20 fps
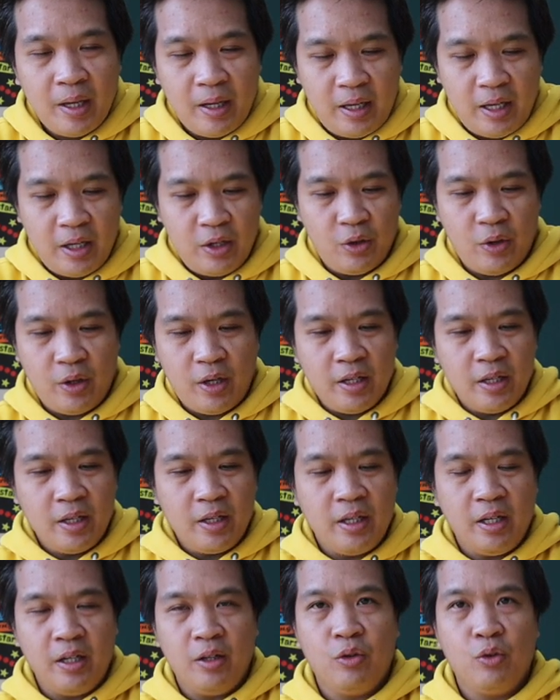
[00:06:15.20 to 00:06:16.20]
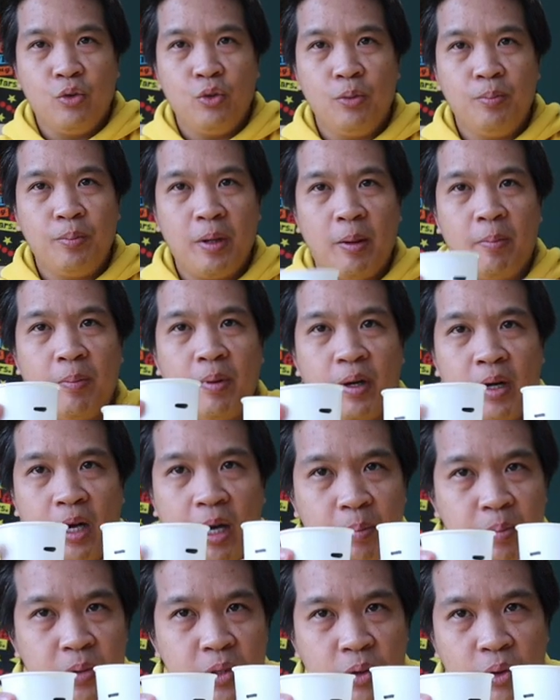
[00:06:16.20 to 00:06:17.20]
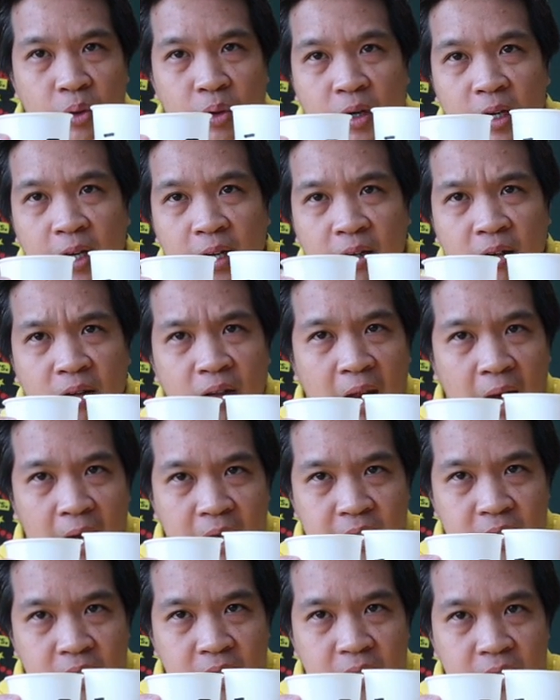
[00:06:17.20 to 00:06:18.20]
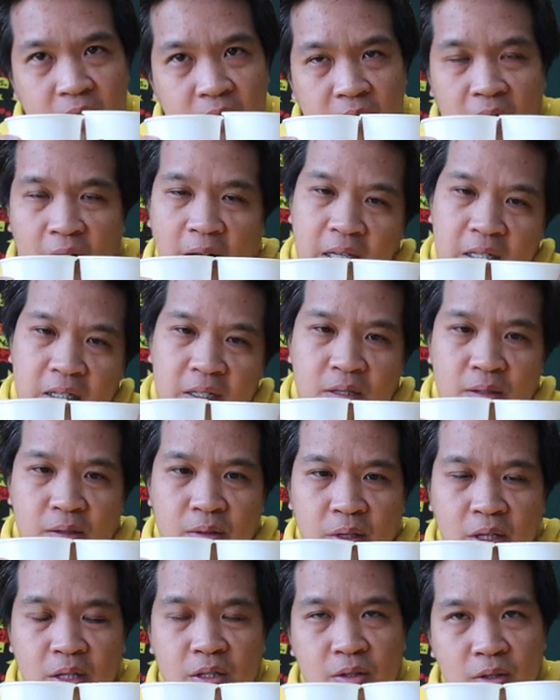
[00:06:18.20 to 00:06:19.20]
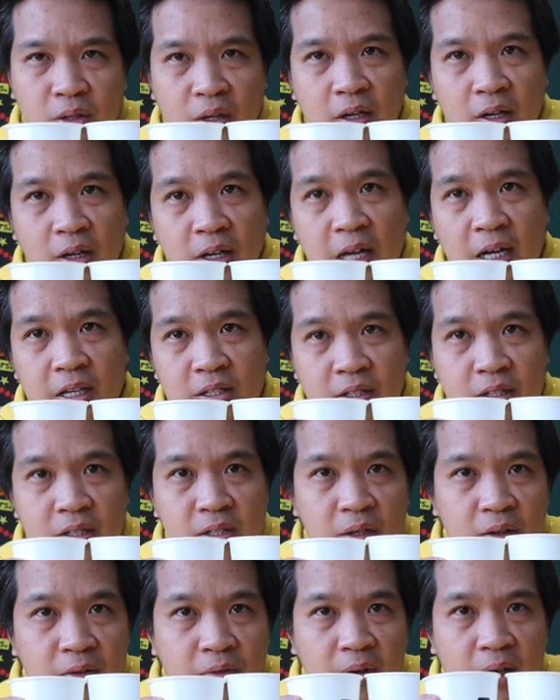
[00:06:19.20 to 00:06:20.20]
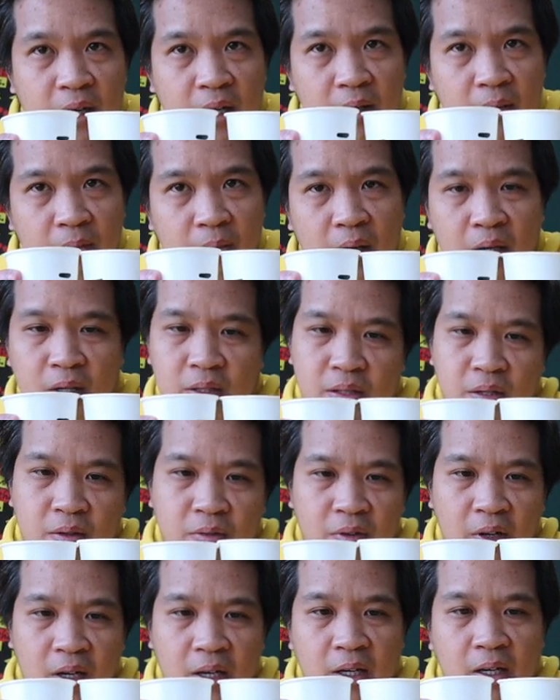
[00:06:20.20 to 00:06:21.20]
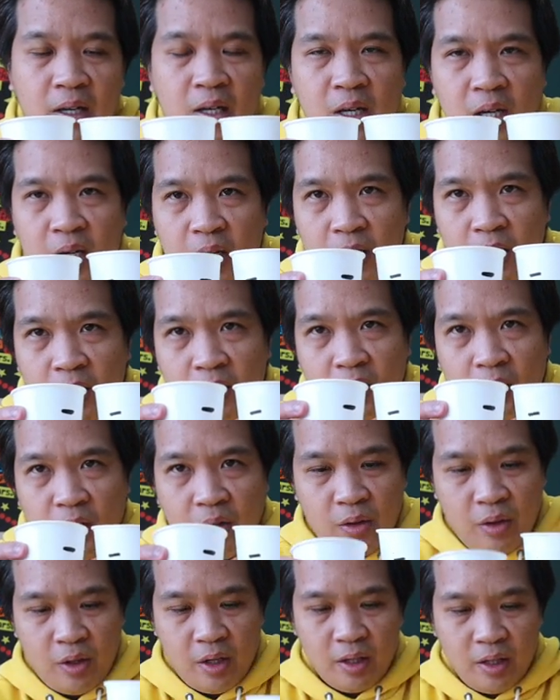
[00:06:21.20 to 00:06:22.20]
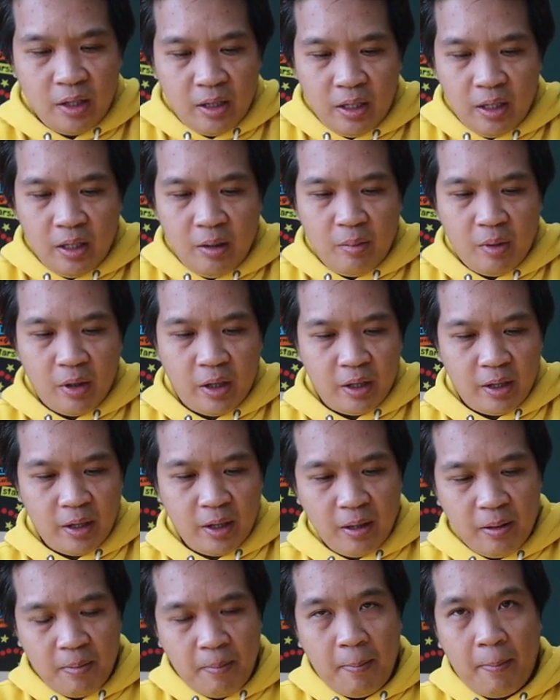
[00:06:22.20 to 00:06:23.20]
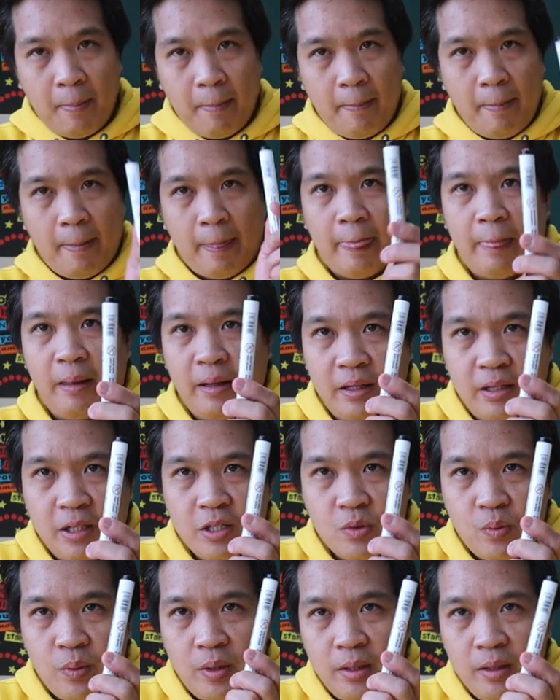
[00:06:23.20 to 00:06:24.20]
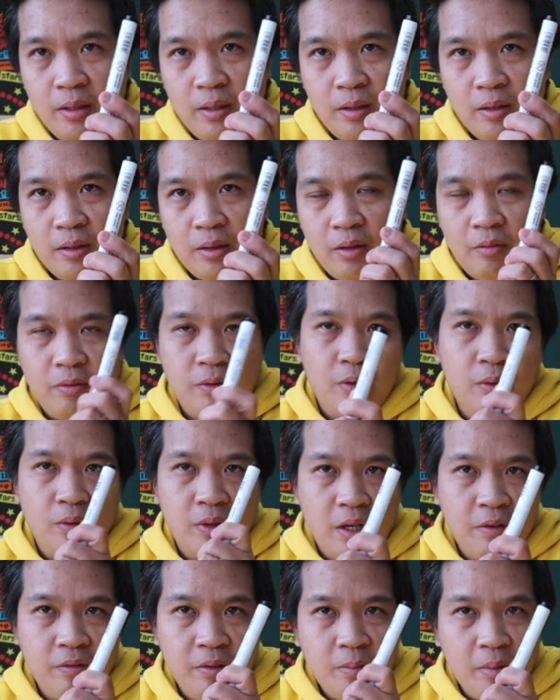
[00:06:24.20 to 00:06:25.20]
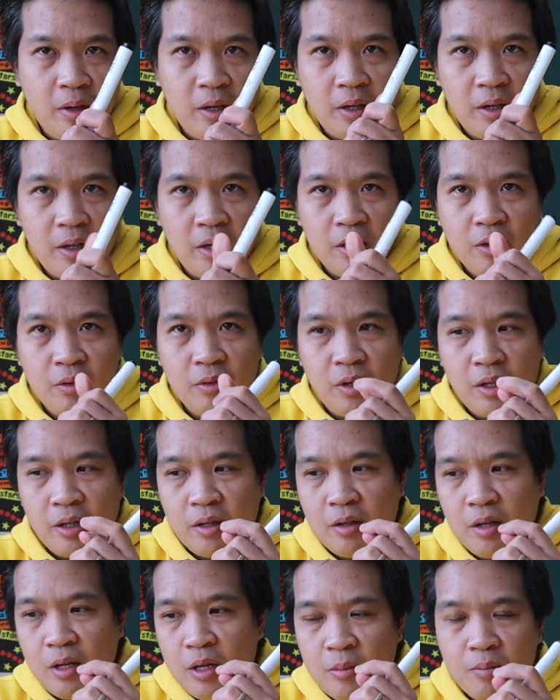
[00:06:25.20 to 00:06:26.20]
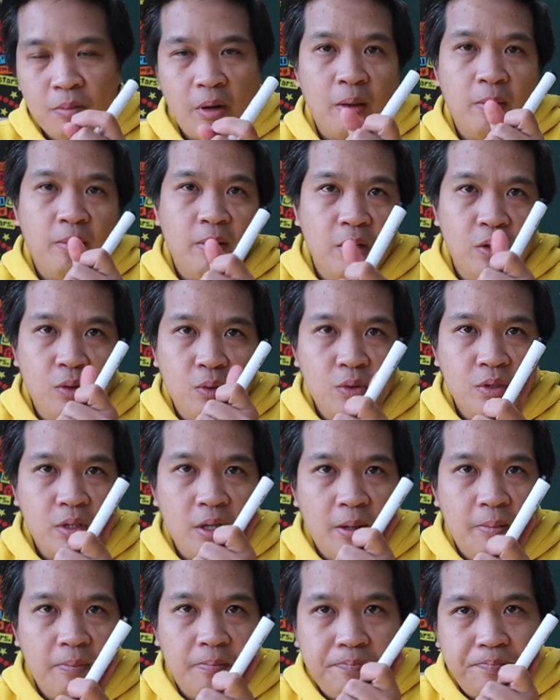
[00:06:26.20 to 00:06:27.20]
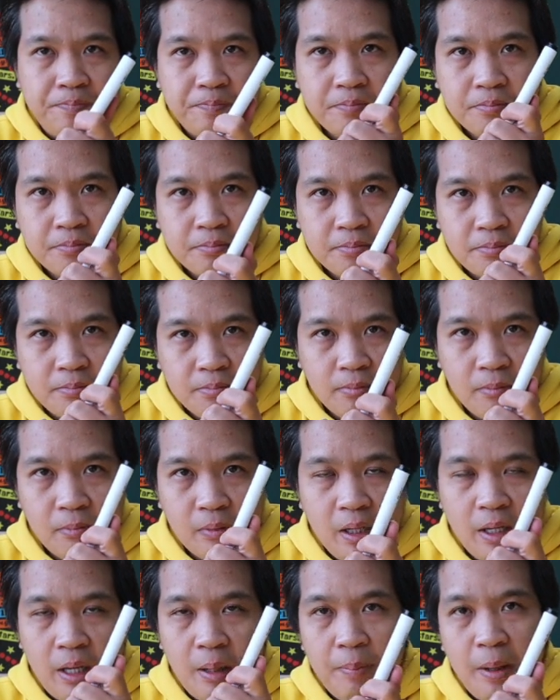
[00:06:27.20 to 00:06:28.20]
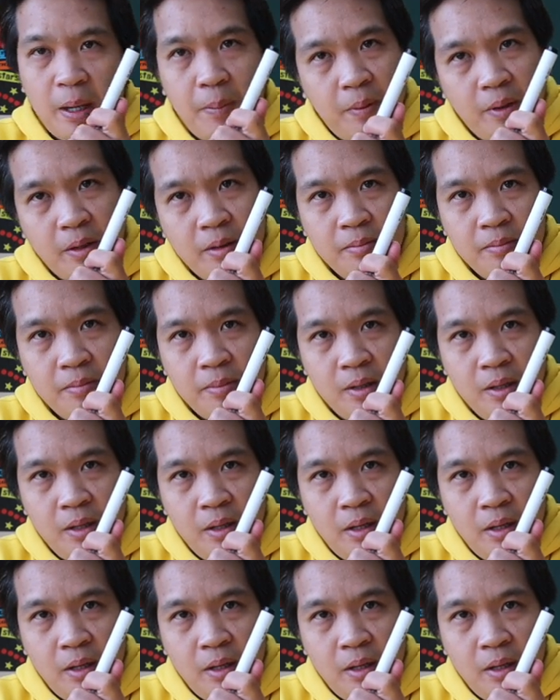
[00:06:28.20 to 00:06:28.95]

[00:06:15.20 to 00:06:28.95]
Again, you're gonna need 2 paper cups or like glass. Glasses are fine, mugs are fine. Then you're gonna need a marker like this one. If you don't have a marker, you can probably use a paper